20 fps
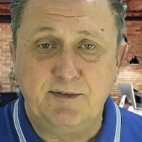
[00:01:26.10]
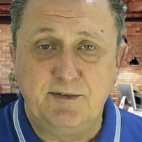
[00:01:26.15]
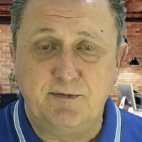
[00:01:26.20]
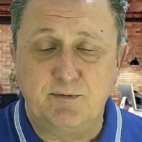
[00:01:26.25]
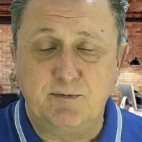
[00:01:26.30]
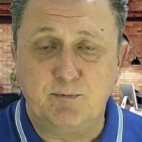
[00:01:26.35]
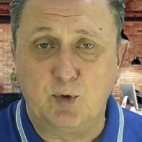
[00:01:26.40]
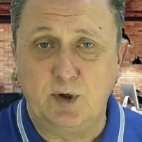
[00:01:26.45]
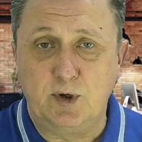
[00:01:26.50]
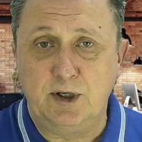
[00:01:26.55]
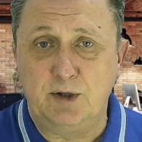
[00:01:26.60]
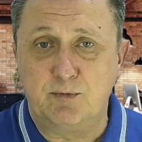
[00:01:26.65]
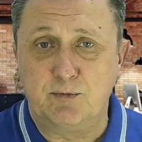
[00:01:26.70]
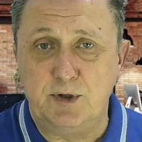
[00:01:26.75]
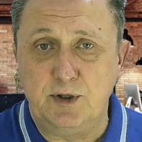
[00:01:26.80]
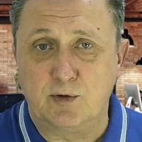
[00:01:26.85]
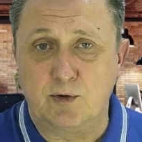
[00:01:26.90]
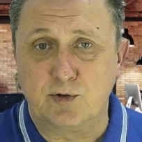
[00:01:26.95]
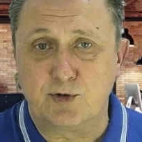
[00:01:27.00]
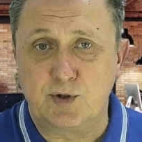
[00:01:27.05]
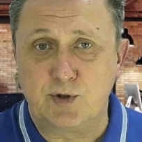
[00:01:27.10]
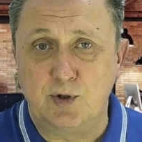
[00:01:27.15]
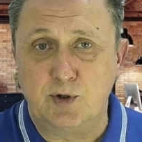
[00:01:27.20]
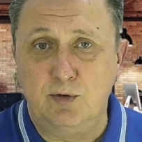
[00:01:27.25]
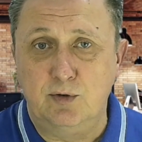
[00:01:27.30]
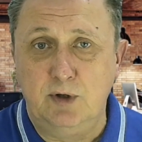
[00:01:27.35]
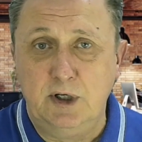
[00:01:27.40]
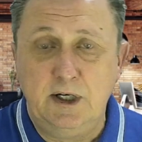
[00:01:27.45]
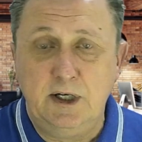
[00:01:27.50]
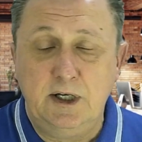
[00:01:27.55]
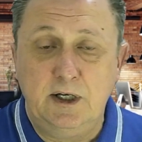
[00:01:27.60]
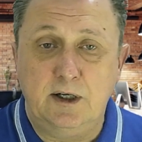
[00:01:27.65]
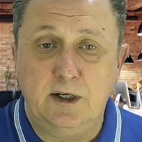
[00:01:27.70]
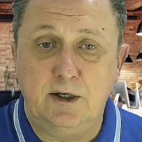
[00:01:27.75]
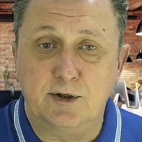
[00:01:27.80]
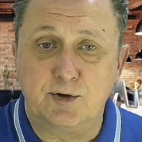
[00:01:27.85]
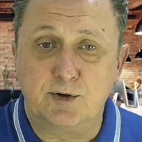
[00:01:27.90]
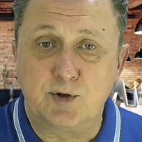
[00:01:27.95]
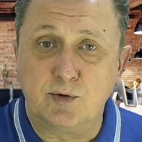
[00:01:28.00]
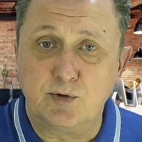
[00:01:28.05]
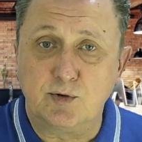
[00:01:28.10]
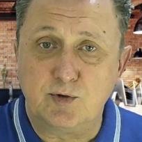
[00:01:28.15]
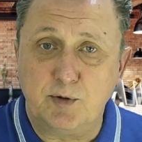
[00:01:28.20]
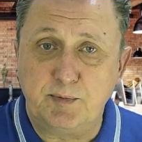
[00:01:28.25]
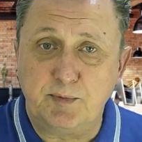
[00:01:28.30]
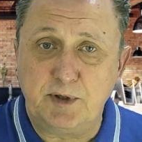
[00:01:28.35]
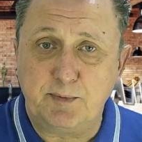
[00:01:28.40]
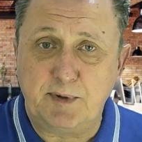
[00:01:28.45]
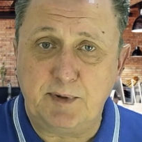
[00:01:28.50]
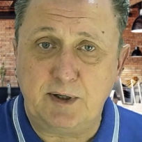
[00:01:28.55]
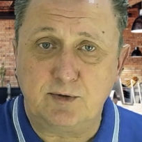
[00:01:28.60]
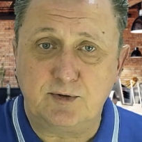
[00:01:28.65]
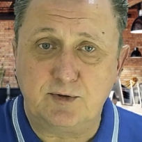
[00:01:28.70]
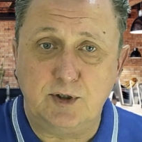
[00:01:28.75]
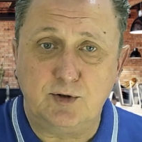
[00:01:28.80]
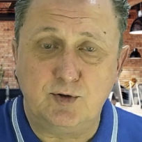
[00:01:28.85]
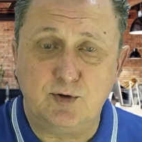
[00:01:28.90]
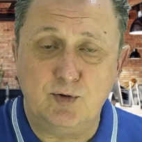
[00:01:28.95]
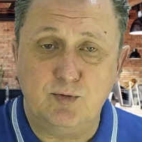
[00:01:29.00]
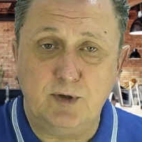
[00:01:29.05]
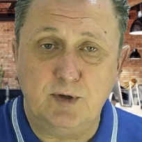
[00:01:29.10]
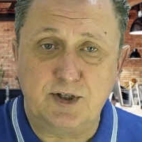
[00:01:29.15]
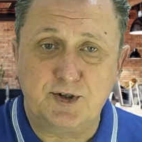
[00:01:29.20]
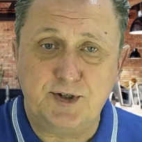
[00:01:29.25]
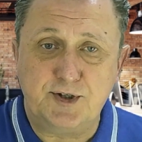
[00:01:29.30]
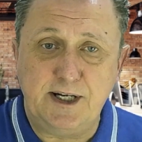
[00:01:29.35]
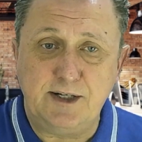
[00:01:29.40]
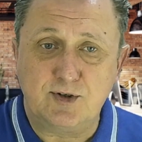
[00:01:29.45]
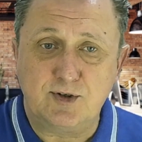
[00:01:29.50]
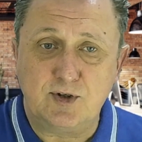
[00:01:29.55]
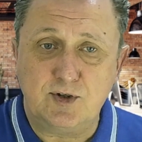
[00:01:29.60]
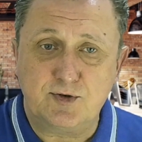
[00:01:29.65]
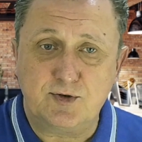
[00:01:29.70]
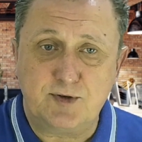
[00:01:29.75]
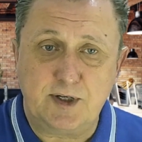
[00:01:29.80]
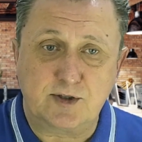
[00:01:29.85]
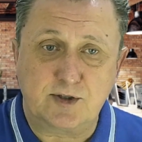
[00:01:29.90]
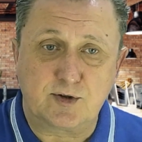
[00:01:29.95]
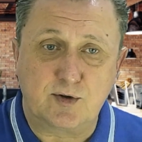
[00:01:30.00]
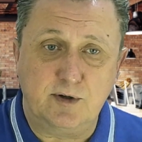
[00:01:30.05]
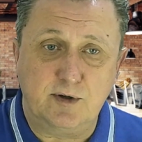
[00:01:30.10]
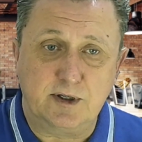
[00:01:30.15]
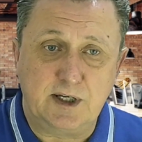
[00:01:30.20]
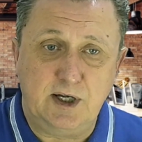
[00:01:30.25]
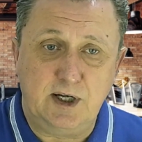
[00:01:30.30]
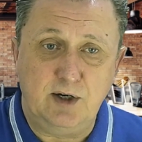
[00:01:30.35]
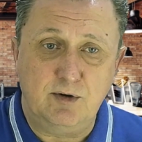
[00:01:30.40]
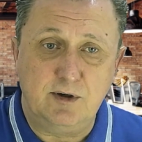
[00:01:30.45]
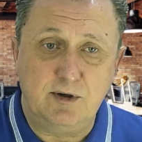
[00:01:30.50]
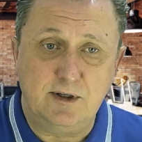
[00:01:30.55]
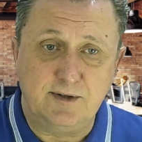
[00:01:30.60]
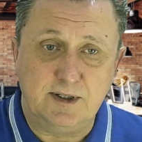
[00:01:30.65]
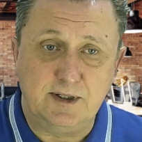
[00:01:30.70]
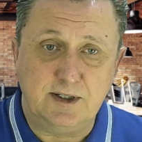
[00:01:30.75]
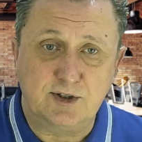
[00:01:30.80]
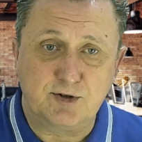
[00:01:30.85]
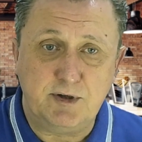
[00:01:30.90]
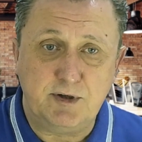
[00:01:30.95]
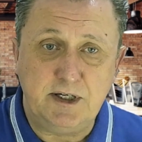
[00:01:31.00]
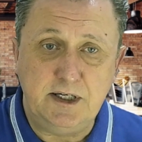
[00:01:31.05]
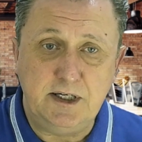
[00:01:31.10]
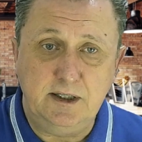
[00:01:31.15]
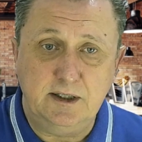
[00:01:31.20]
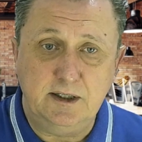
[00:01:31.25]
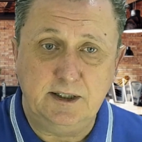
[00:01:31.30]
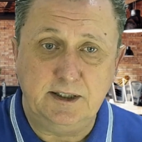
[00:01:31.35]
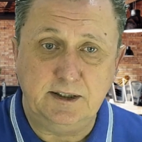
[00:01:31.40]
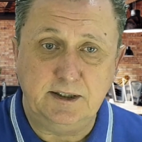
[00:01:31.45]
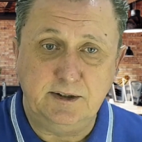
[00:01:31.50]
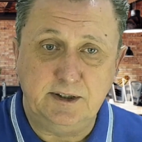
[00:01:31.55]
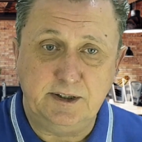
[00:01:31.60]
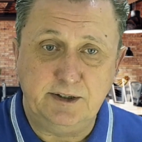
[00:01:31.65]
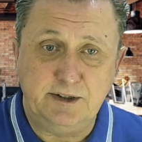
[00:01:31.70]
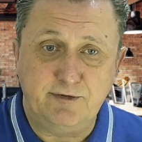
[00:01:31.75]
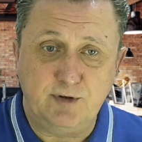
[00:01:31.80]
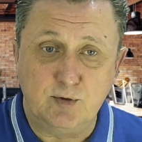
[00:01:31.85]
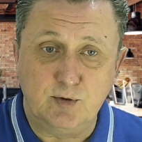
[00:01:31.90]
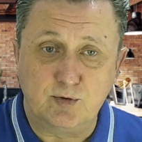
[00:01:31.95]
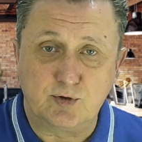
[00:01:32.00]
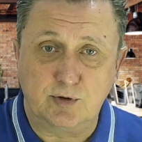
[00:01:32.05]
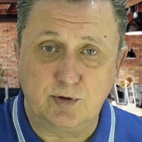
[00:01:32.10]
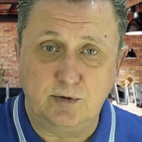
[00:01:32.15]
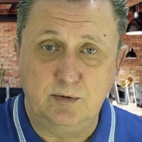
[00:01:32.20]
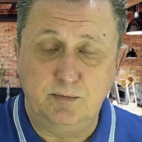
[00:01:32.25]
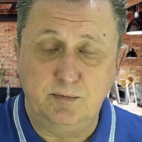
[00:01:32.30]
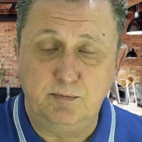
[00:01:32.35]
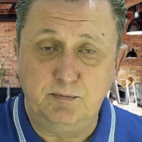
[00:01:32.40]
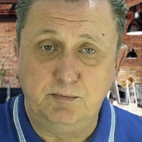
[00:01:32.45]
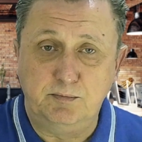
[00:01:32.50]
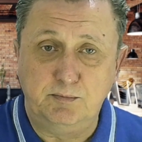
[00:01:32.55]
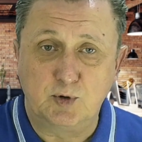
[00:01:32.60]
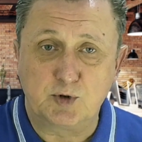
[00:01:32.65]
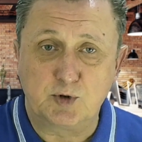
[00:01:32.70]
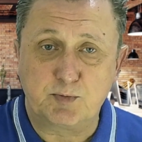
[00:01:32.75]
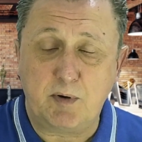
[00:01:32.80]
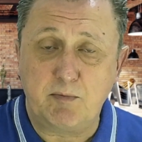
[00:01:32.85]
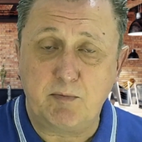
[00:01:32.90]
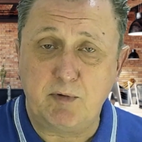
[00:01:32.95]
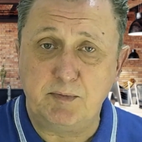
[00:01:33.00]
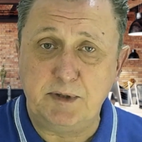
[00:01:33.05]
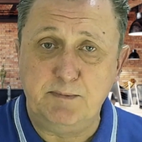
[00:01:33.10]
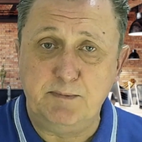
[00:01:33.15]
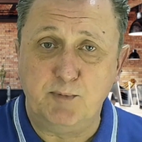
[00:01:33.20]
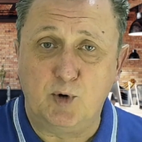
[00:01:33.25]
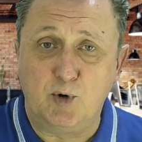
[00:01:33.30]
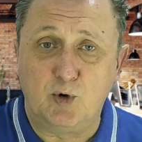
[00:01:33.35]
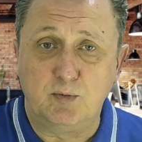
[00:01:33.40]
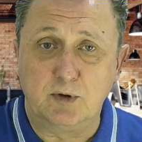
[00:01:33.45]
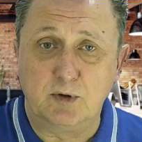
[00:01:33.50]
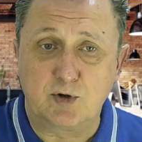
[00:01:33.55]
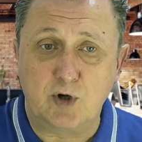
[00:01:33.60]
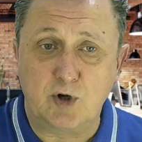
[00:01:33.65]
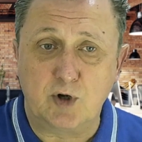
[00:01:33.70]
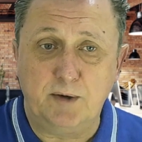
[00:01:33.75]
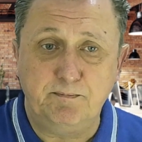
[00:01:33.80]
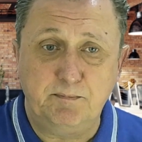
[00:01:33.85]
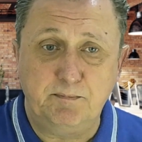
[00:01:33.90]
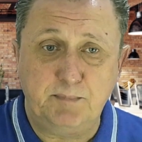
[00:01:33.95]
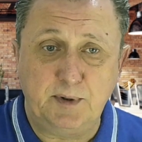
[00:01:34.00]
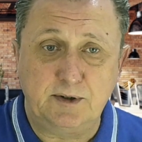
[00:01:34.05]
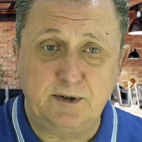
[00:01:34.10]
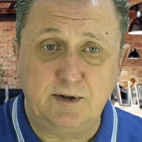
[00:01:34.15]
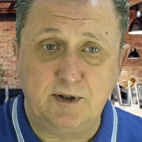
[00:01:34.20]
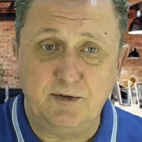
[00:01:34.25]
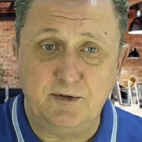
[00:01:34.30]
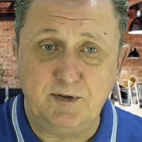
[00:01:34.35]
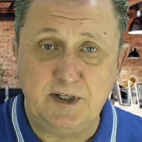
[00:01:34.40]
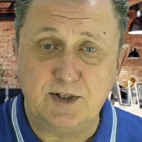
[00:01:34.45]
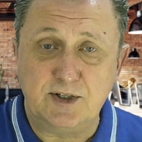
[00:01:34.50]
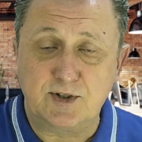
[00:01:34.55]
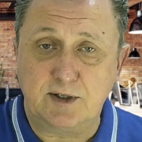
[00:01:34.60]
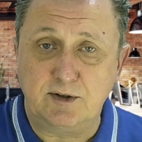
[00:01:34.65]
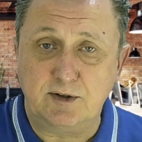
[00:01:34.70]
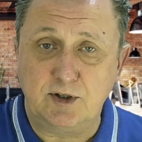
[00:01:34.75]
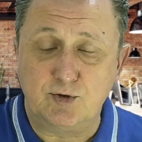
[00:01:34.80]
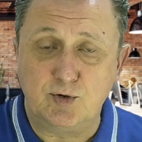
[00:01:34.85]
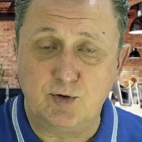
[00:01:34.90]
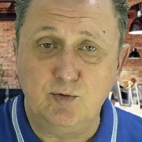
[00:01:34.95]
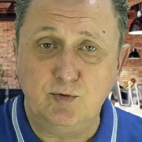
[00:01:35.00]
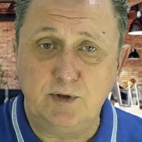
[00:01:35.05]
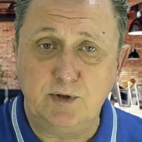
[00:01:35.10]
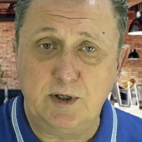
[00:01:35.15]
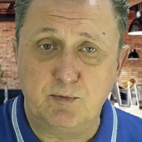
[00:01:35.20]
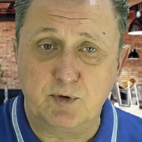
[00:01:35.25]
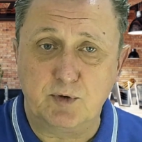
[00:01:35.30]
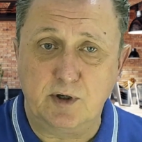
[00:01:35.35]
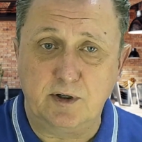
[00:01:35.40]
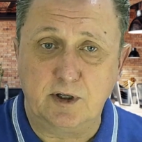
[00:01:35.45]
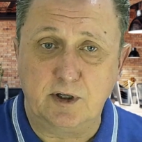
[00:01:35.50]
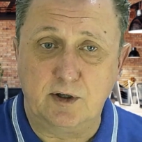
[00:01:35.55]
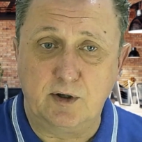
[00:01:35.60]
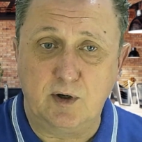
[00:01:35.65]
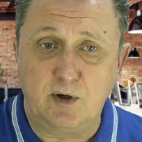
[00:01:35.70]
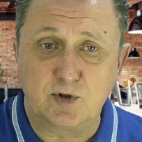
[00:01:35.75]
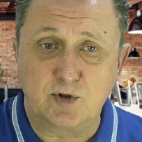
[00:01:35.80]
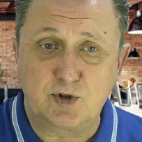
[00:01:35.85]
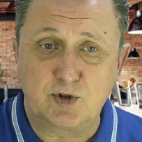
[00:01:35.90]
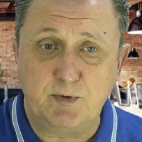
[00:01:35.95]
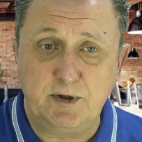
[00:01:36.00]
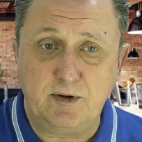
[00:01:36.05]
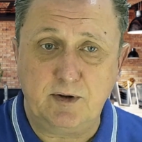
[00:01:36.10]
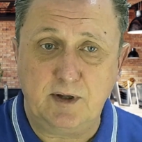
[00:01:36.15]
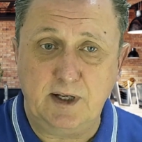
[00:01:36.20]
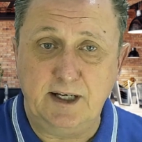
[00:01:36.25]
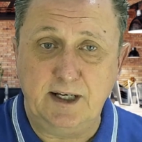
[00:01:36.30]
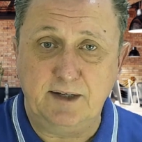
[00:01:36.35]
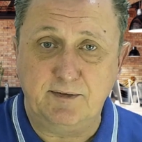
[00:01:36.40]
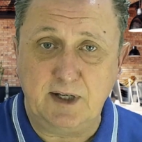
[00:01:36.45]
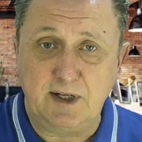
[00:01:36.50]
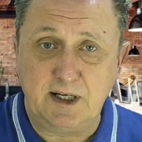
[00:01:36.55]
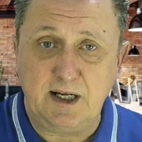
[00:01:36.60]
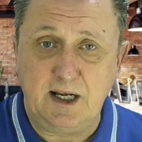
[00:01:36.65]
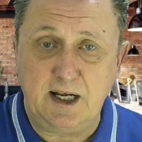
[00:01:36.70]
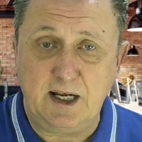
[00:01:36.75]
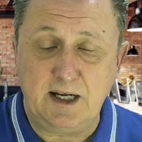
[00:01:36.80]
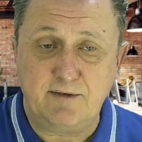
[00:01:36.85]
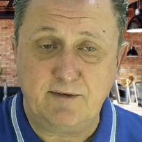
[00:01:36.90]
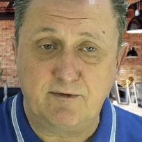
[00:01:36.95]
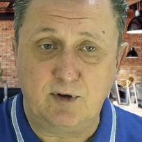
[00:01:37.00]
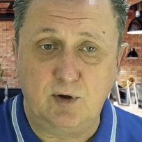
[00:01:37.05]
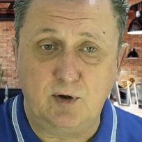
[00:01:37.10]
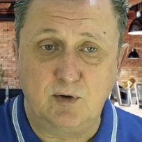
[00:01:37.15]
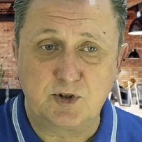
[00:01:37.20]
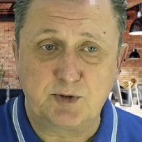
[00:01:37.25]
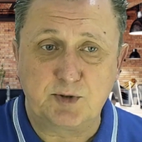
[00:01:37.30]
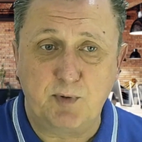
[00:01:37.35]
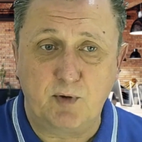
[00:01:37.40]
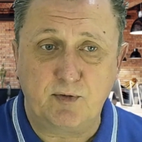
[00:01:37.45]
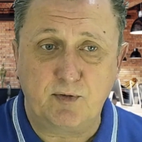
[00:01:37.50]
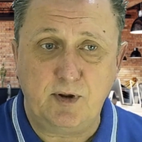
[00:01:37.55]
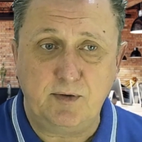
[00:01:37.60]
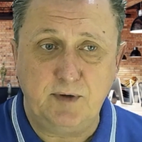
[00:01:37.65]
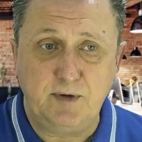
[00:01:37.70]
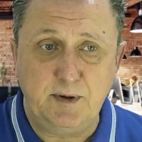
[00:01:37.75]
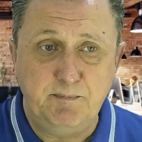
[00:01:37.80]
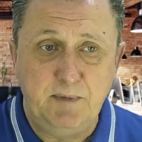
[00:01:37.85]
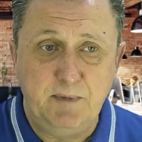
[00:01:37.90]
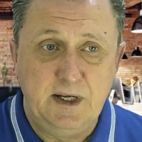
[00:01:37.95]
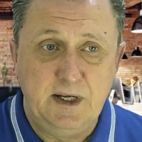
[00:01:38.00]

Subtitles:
where we also told you a bit about the two exchanges that's going to carry the tree in the future. Most probably more will come, but these are the two that we're going to launch with, and they have launched both of them.